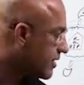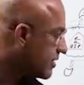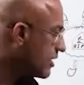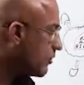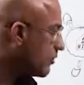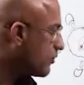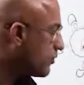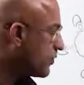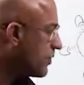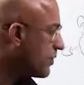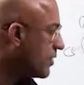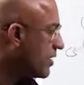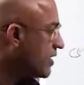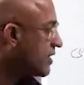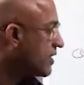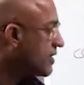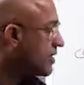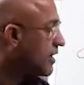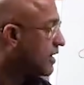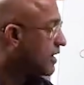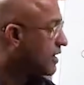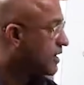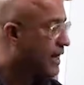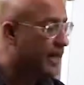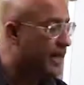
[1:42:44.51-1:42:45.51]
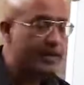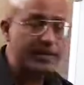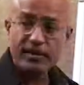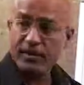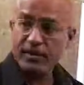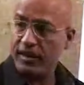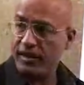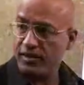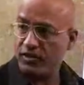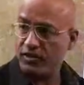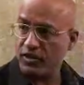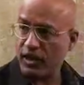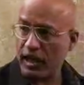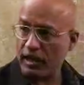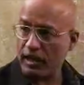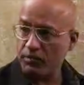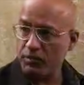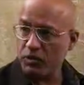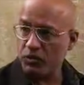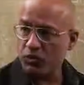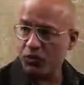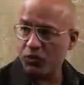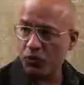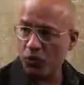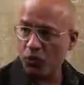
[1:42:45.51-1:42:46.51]
The right enzyme
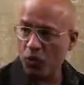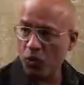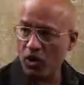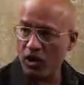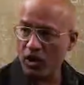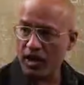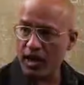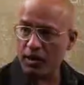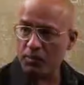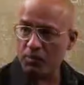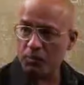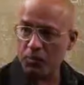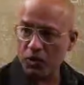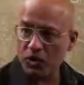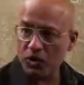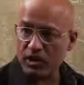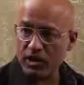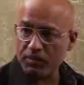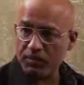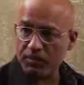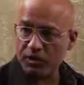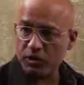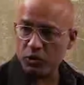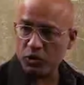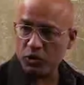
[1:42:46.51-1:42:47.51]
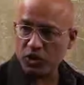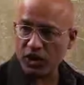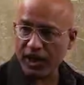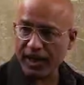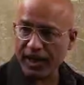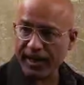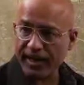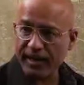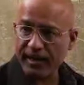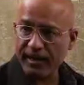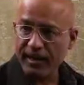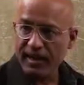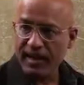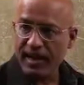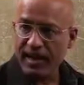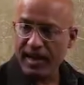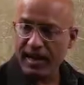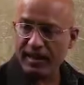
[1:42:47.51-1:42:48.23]
is fooled and put them into chain,